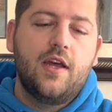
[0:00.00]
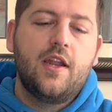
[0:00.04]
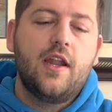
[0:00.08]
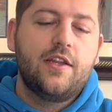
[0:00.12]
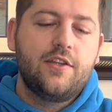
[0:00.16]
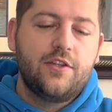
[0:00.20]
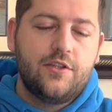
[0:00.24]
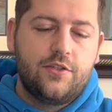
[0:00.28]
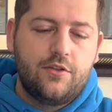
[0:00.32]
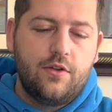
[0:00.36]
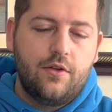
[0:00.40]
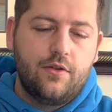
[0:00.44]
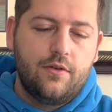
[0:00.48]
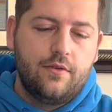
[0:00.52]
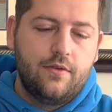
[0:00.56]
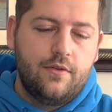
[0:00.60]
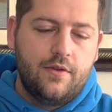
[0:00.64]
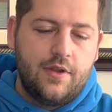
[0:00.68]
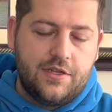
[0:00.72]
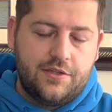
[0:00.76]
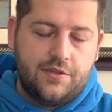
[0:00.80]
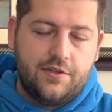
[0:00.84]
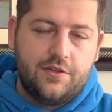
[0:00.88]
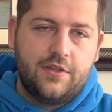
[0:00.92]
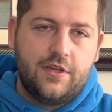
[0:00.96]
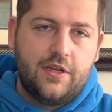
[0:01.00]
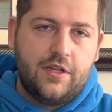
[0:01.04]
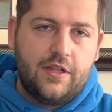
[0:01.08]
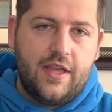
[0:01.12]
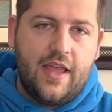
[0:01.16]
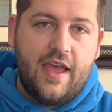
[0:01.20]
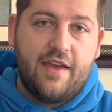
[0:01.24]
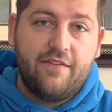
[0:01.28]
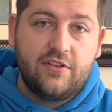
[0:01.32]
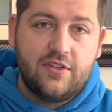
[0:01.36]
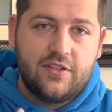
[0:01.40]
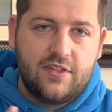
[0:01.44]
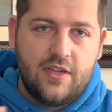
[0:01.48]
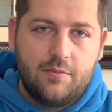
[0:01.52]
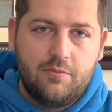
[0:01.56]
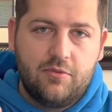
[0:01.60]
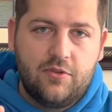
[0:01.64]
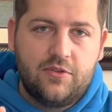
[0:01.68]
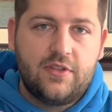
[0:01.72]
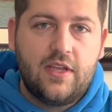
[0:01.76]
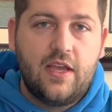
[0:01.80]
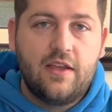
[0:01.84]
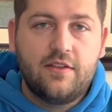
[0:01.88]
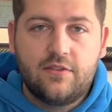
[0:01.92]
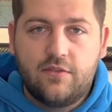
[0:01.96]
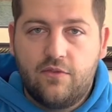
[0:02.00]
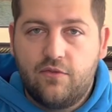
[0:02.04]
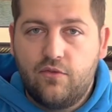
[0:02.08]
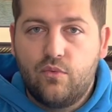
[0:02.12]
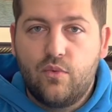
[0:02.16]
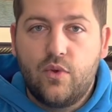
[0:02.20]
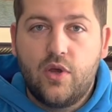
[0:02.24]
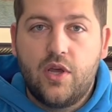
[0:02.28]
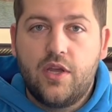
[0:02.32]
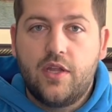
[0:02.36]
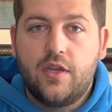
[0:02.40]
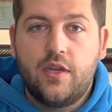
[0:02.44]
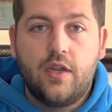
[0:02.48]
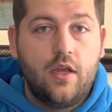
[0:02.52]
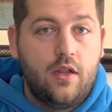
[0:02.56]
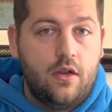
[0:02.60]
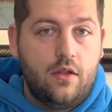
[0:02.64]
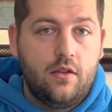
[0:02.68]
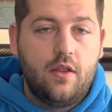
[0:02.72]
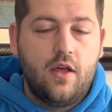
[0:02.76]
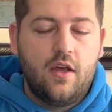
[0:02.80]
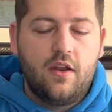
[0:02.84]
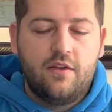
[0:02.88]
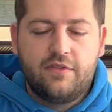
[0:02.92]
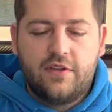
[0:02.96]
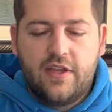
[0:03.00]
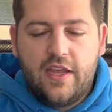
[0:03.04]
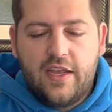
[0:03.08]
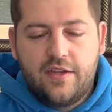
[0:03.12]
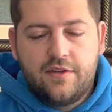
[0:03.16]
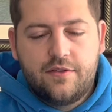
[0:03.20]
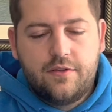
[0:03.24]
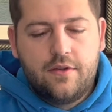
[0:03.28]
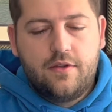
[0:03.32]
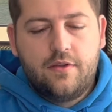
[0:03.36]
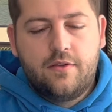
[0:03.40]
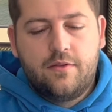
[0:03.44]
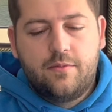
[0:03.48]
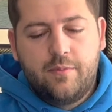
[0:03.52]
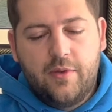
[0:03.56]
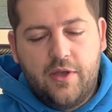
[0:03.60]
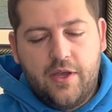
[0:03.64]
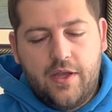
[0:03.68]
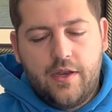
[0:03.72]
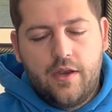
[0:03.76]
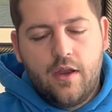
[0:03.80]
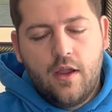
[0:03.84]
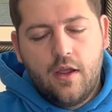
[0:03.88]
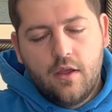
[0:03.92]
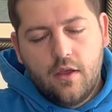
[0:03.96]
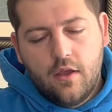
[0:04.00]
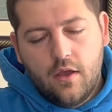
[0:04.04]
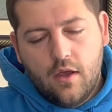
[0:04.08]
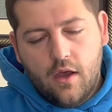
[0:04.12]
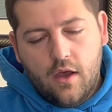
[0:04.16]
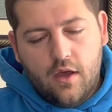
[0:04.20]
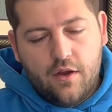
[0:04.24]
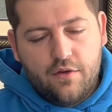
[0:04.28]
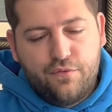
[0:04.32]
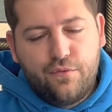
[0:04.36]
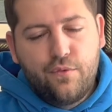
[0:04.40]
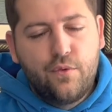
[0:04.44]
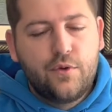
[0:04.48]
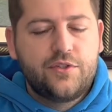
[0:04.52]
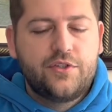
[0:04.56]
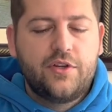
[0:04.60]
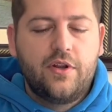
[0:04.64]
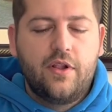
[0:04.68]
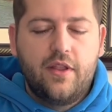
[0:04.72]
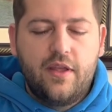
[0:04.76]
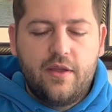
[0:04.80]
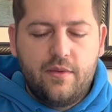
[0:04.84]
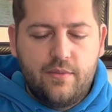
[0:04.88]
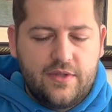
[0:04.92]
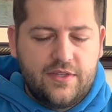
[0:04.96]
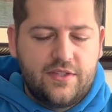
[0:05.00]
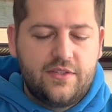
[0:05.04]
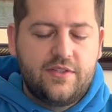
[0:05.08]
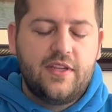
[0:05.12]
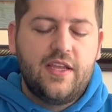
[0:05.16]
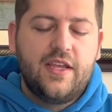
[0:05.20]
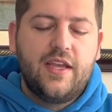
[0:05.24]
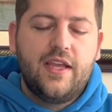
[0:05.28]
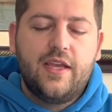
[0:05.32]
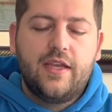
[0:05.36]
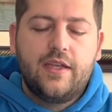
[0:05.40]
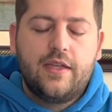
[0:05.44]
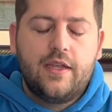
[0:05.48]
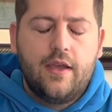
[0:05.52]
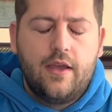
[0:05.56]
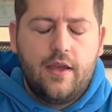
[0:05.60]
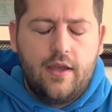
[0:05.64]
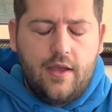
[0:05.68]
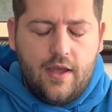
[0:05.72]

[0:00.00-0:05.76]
I just don't necessarily have a sample size of one in a lot of cases, but unfortunately with SIG,